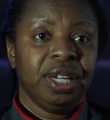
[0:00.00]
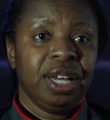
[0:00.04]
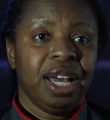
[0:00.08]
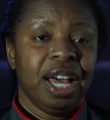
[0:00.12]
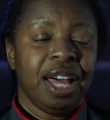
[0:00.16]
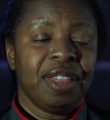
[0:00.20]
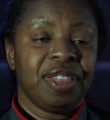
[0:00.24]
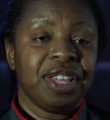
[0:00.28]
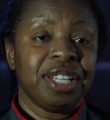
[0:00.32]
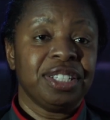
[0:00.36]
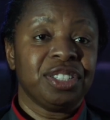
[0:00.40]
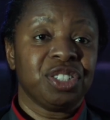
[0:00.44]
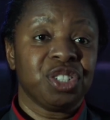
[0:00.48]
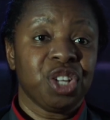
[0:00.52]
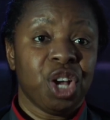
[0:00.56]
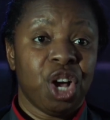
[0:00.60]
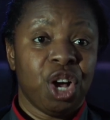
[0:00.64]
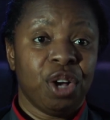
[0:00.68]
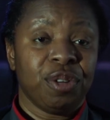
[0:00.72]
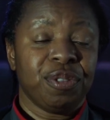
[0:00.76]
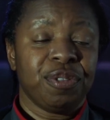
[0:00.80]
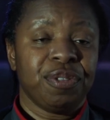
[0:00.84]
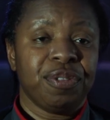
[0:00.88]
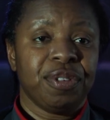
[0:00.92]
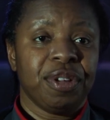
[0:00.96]
I think
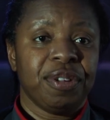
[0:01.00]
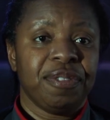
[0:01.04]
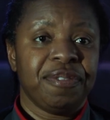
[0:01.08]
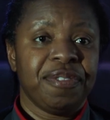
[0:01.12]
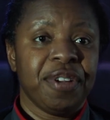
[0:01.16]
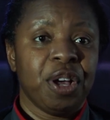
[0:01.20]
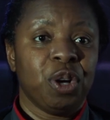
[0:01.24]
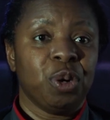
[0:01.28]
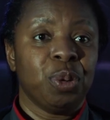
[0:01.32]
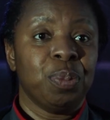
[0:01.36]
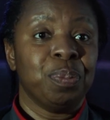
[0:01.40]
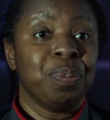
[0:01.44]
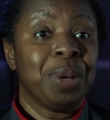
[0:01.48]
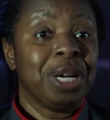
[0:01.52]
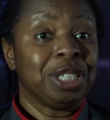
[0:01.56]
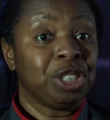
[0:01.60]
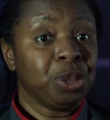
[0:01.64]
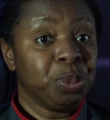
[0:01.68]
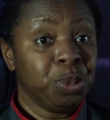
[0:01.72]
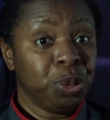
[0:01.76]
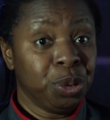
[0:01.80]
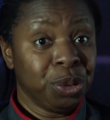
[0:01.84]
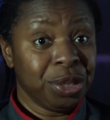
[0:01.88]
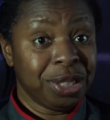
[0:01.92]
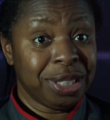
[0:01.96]
staff felt much more